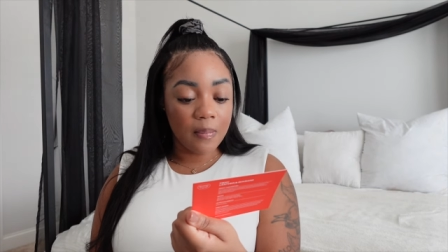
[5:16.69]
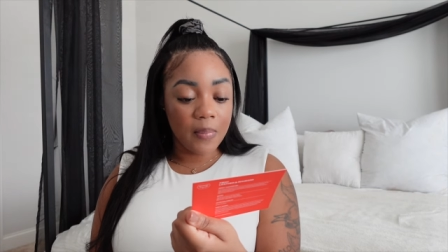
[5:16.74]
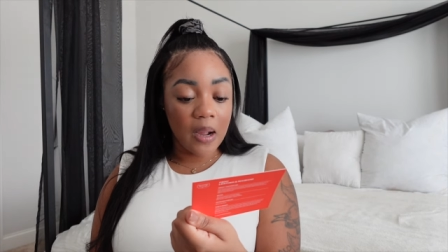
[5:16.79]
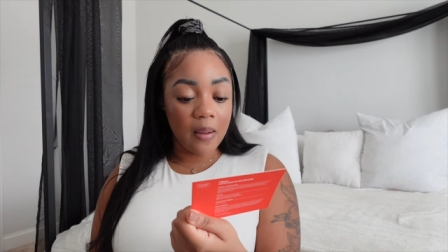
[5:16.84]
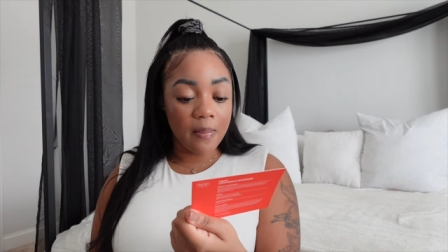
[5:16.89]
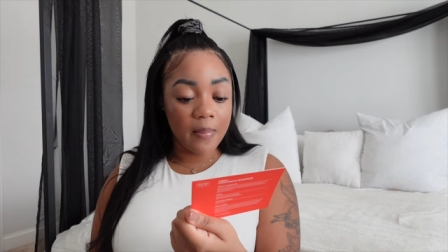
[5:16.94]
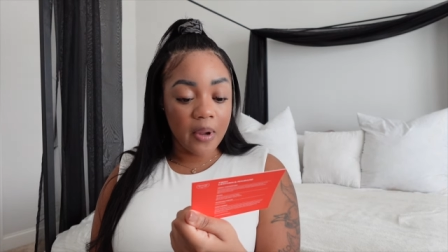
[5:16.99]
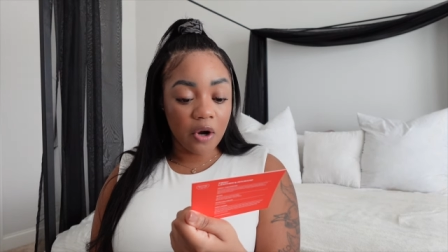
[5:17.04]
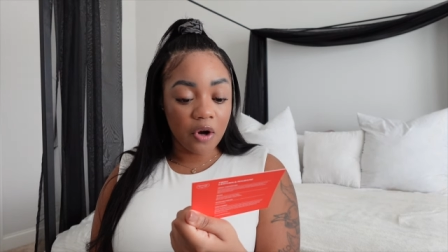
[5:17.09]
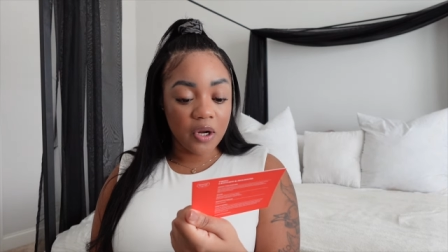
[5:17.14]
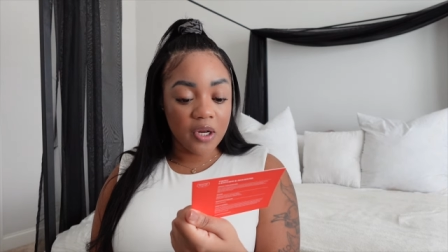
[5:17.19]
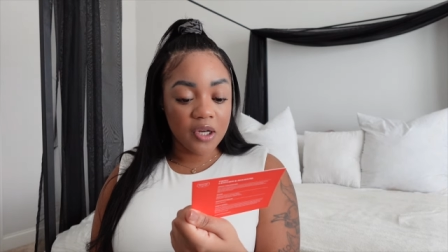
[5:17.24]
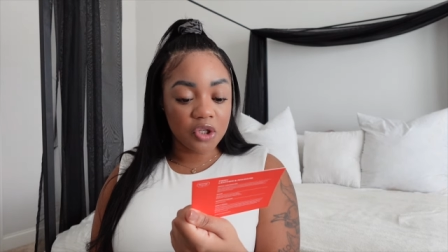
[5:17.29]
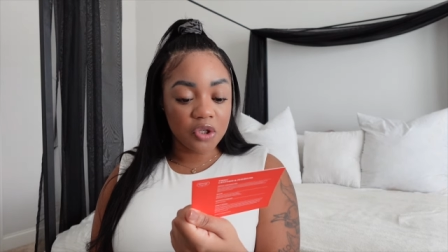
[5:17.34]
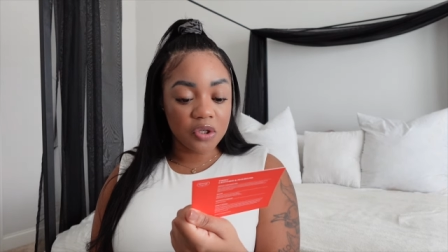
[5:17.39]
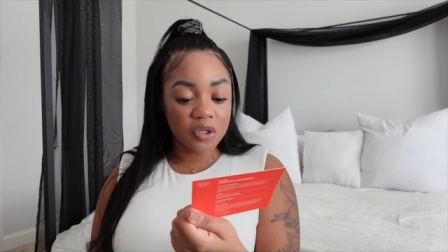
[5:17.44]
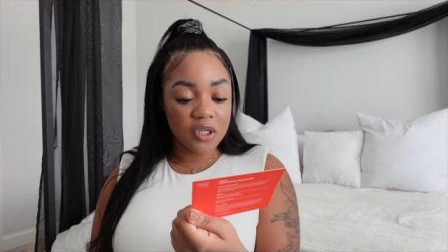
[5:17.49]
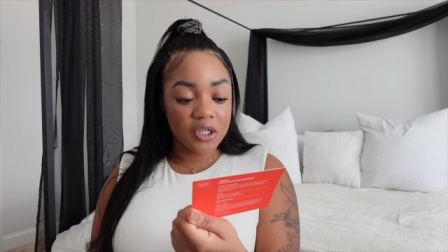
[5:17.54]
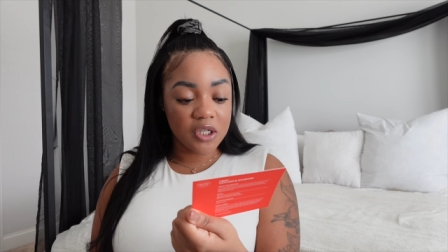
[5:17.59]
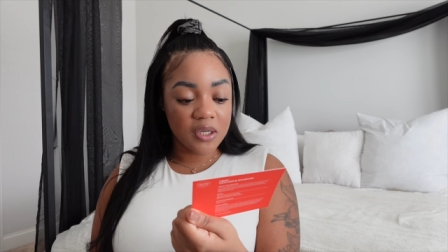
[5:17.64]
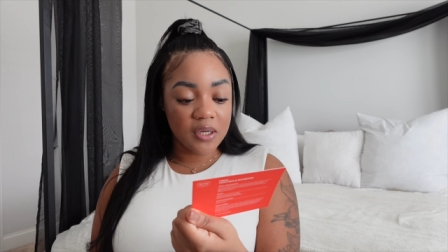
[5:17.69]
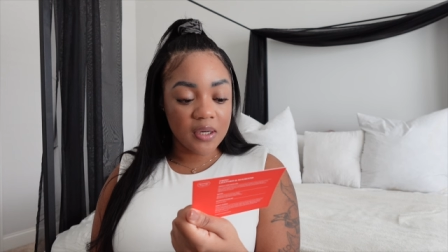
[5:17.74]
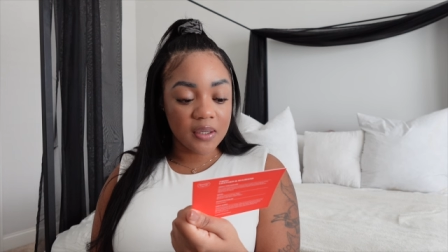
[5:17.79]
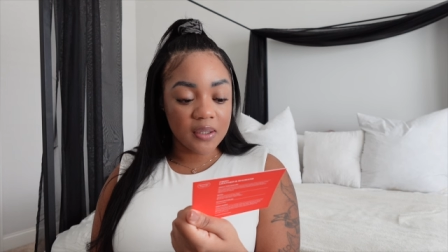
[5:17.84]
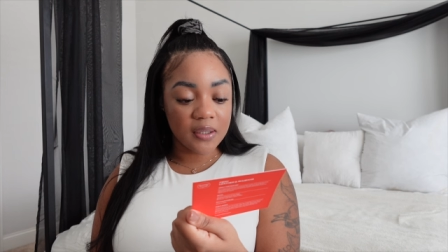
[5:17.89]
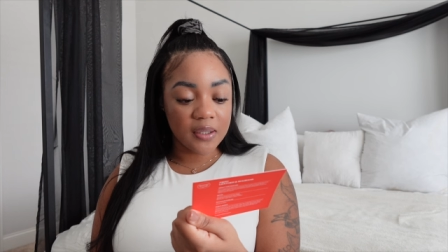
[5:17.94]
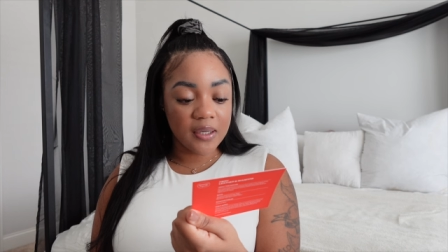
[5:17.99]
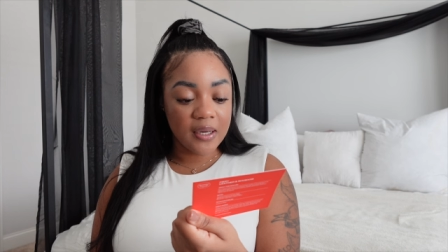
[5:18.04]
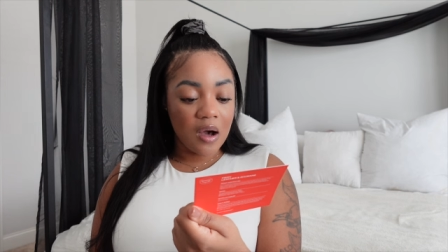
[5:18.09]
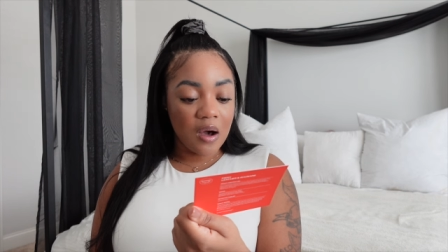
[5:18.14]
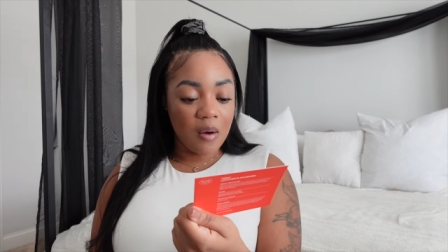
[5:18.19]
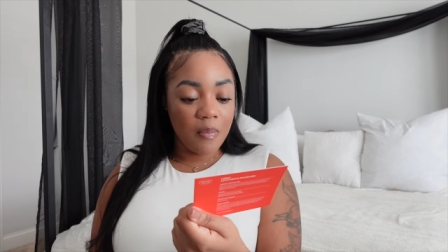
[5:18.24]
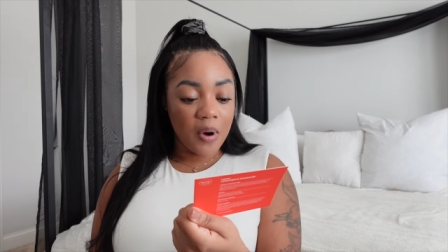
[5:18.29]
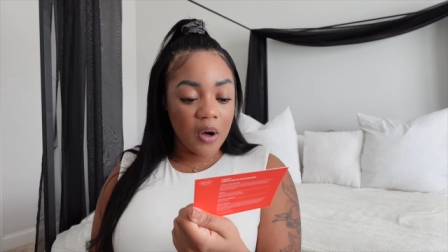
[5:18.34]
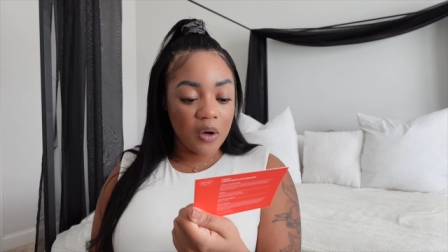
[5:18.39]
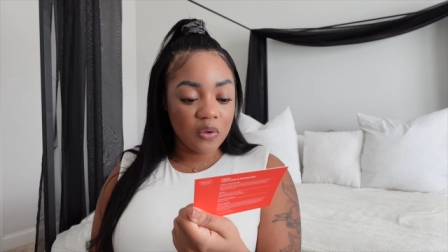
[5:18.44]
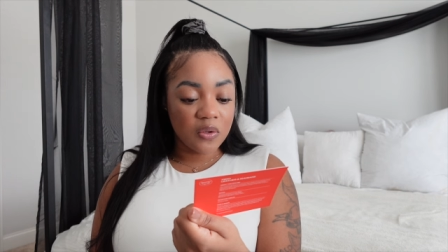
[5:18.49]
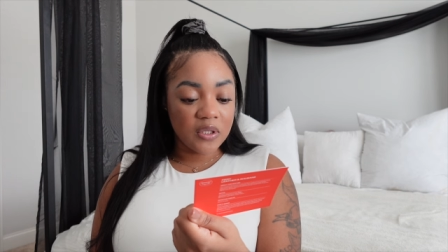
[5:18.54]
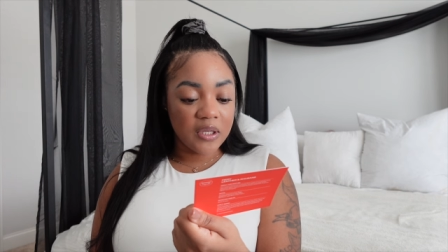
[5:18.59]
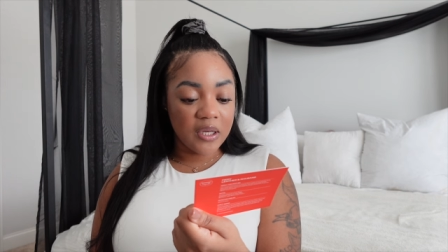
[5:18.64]
by marrying traditionally
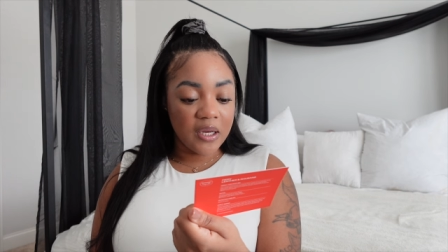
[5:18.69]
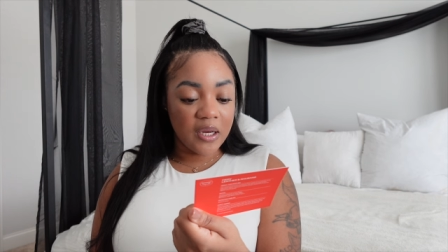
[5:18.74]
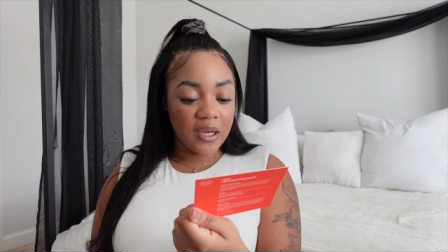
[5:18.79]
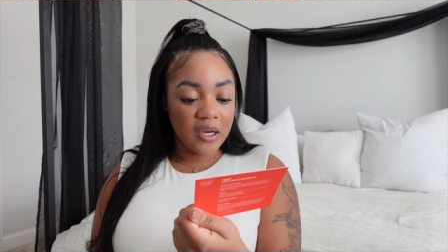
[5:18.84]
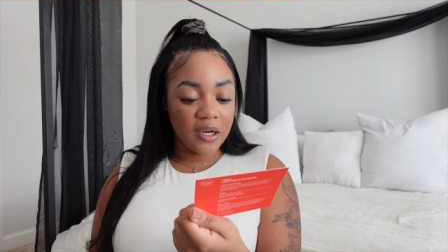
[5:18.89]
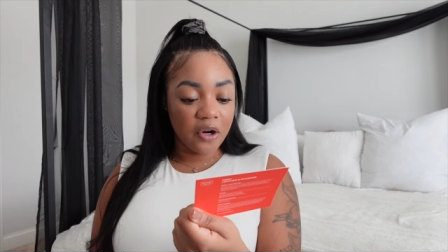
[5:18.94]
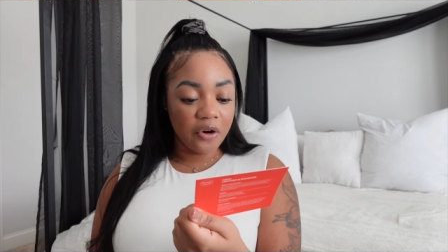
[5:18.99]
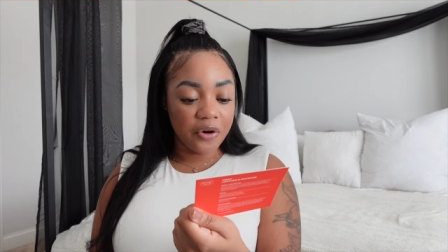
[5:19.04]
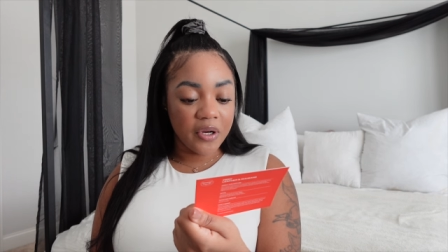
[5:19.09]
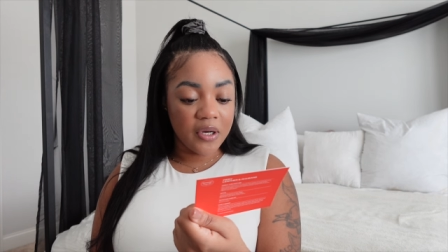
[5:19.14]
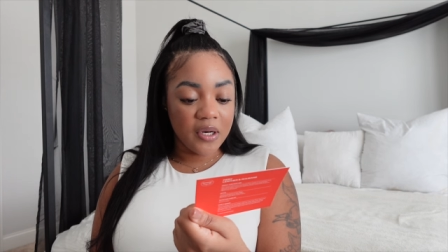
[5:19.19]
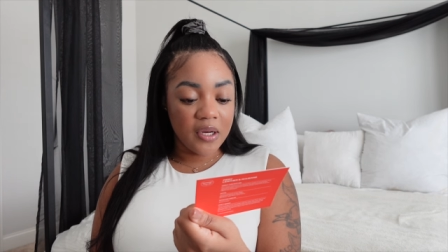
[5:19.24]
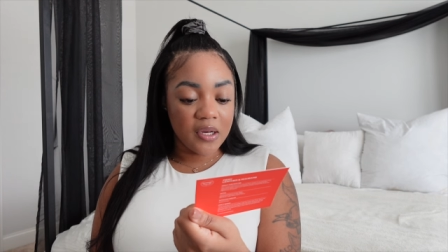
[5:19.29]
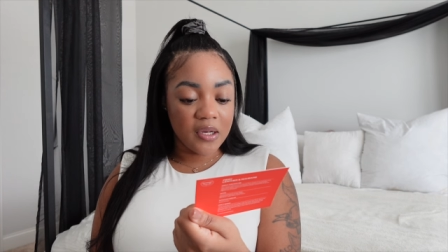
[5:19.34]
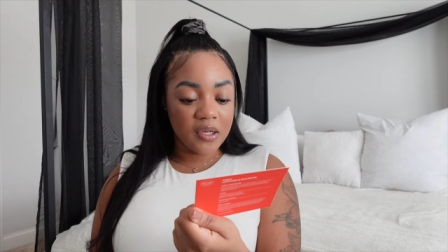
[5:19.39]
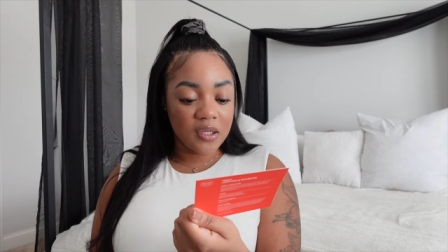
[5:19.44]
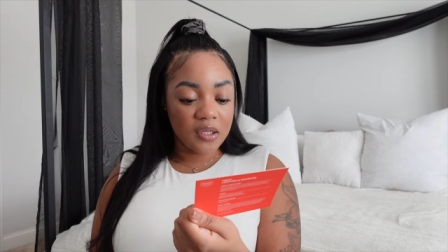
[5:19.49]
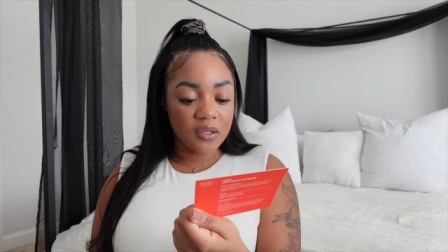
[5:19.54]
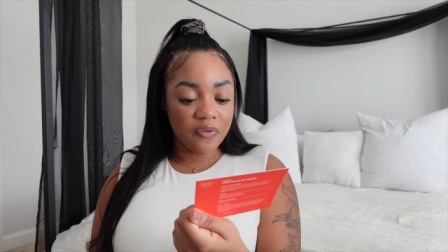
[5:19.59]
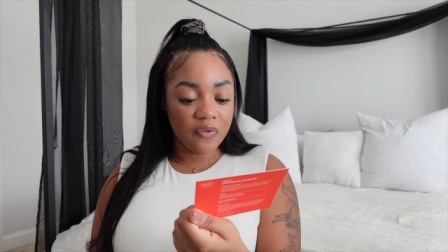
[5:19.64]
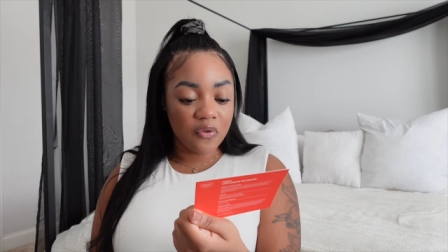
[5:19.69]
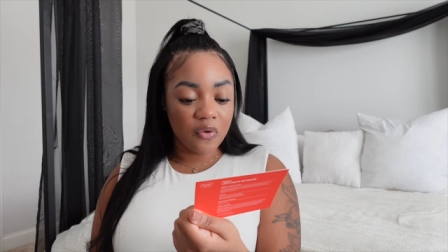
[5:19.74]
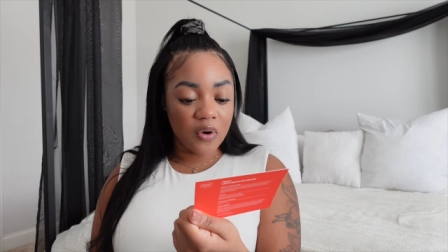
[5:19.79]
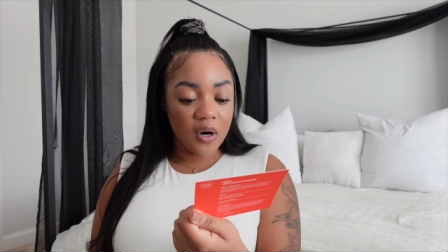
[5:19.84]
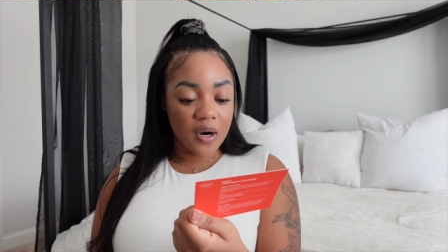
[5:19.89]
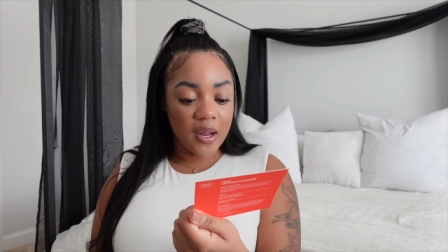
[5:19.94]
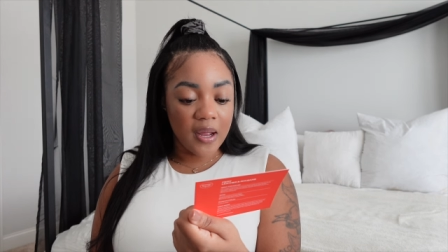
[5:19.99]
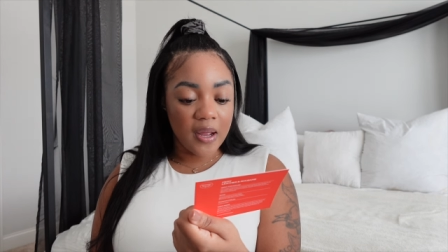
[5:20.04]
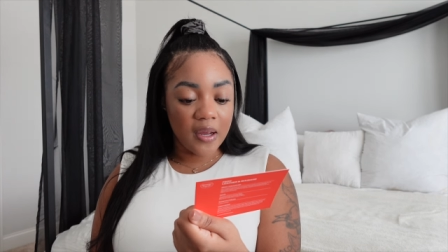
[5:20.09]
opposing ingredients for